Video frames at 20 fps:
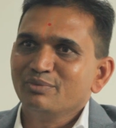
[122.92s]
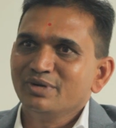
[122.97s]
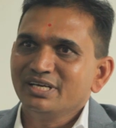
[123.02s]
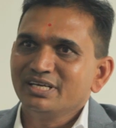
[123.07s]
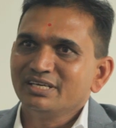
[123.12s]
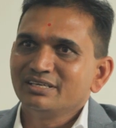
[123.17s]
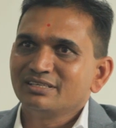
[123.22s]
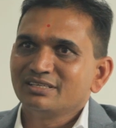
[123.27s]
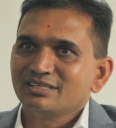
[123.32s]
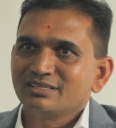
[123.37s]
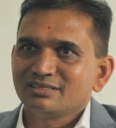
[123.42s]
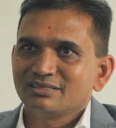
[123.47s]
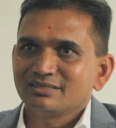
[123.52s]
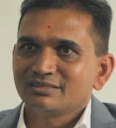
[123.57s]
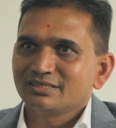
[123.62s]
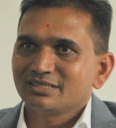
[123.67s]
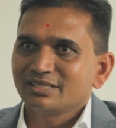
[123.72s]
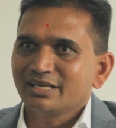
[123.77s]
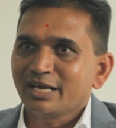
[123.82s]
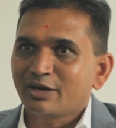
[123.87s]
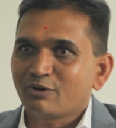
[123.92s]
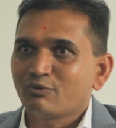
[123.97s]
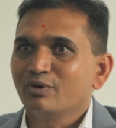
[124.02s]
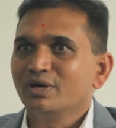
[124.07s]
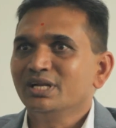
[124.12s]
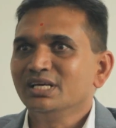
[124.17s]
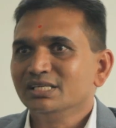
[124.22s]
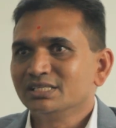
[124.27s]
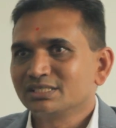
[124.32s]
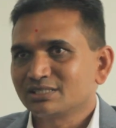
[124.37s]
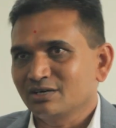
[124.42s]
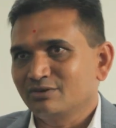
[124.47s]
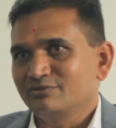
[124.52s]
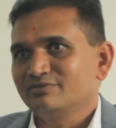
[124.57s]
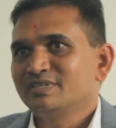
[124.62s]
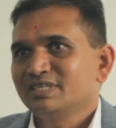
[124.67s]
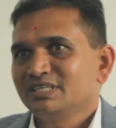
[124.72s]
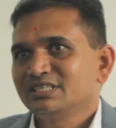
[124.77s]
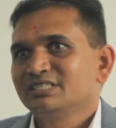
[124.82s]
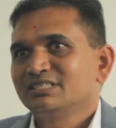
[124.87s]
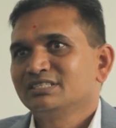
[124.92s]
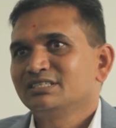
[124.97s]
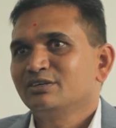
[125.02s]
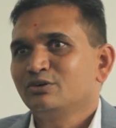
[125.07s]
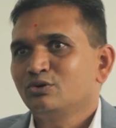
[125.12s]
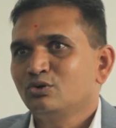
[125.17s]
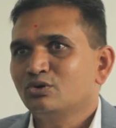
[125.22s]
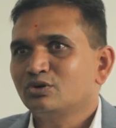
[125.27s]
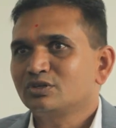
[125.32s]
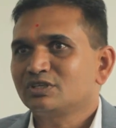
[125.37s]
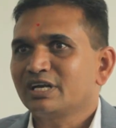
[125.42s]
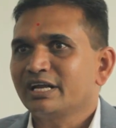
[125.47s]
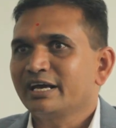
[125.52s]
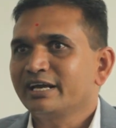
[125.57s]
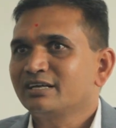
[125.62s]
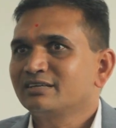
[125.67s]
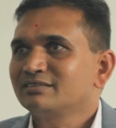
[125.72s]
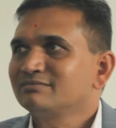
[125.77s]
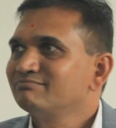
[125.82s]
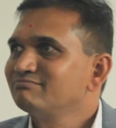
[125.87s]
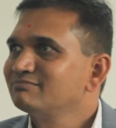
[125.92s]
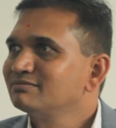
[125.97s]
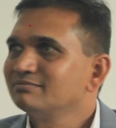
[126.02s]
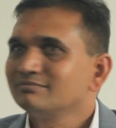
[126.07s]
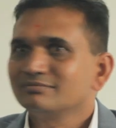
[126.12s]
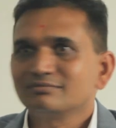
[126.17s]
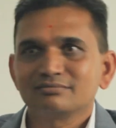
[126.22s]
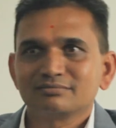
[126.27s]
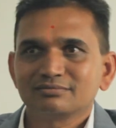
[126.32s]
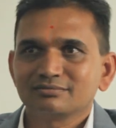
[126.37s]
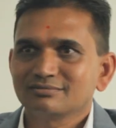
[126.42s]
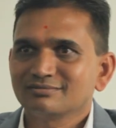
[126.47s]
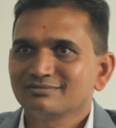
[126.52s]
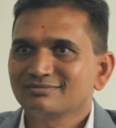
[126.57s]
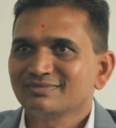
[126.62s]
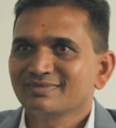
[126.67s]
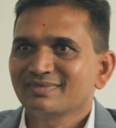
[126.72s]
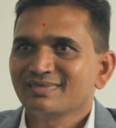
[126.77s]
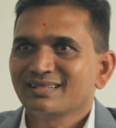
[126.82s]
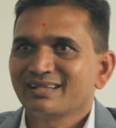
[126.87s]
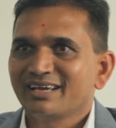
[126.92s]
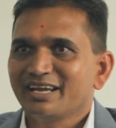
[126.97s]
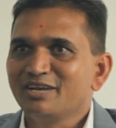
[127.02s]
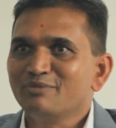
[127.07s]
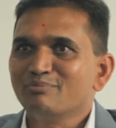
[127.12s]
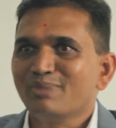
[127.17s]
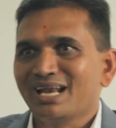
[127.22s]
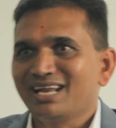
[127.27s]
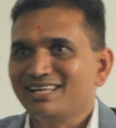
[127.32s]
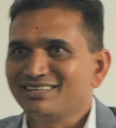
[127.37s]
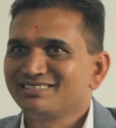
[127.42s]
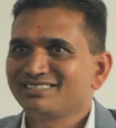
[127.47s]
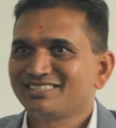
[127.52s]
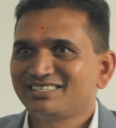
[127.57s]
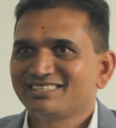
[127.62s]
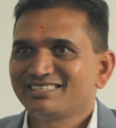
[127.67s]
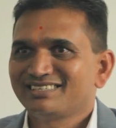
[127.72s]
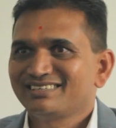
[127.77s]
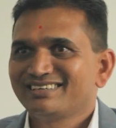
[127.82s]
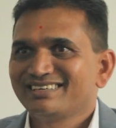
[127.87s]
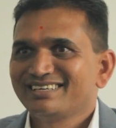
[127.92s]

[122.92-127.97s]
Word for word: be equally served, not like imbalanced.